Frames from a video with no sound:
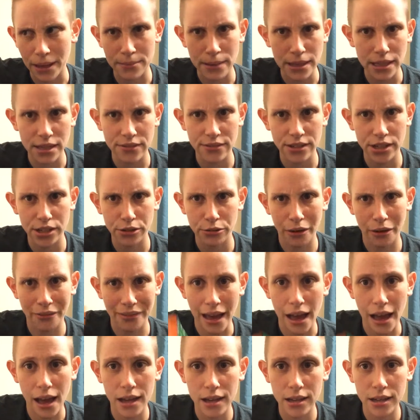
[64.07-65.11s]
make a video on
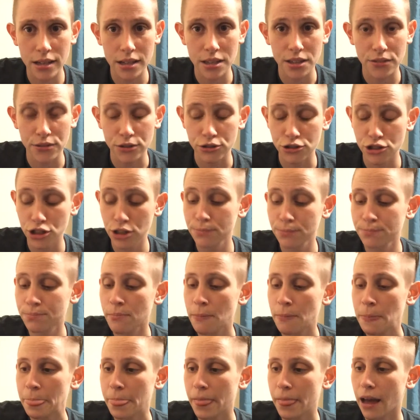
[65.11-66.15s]
that in the future.
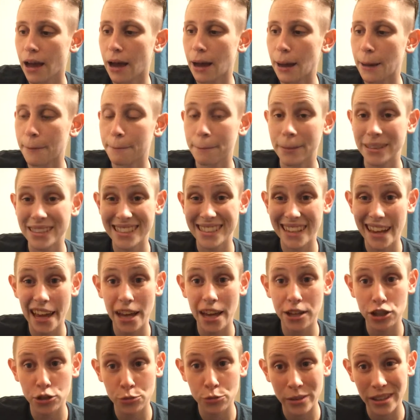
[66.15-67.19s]
But today I
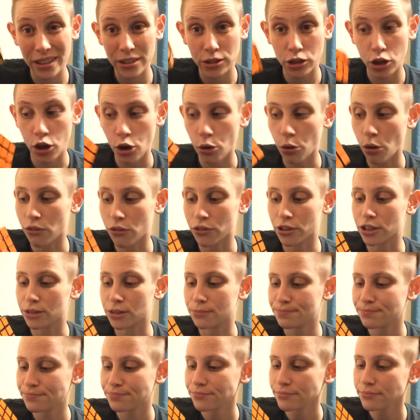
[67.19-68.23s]
just want to go over
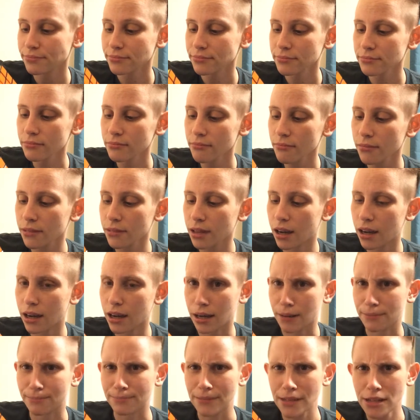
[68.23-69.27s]

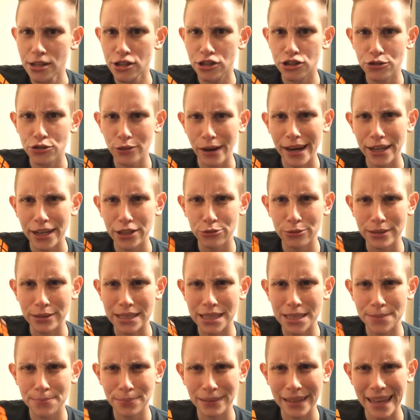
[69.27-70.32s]
trying to
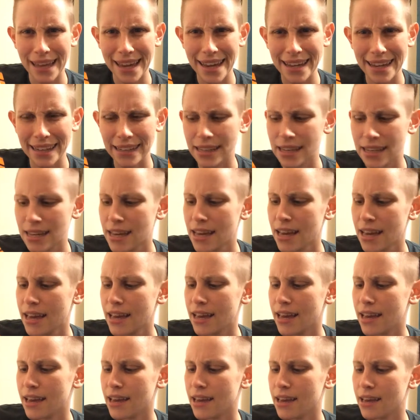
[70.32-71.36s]
explain
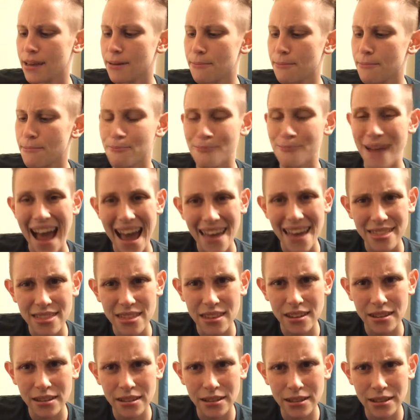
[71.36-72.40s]
math,
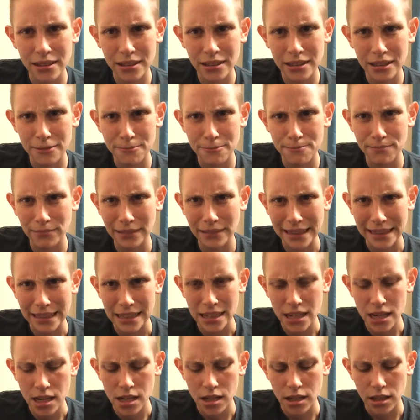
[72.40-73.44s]
like
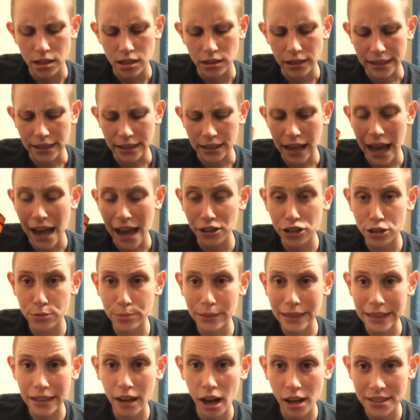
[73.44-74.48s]
an
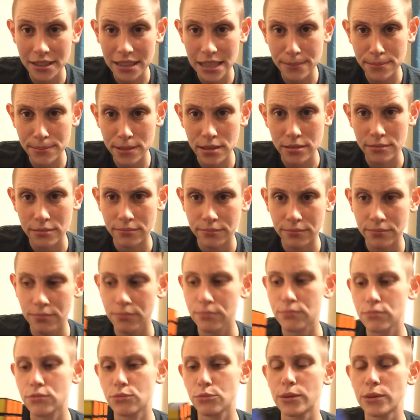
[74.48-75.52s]
algebraic concept
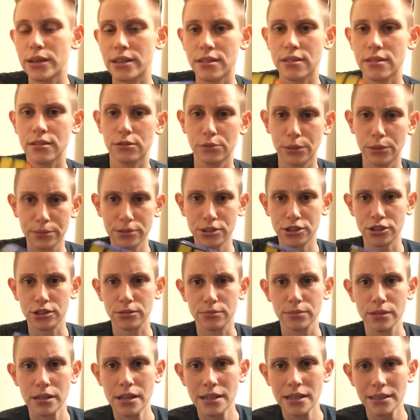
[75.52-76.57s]
with a Rubik's
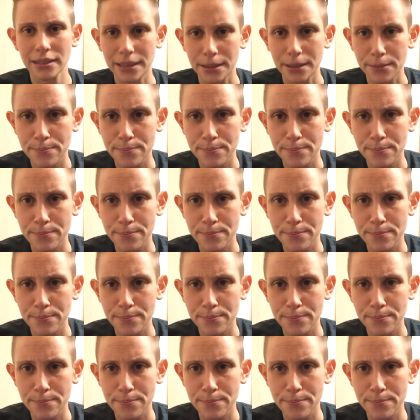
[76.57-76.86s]
Cube. Like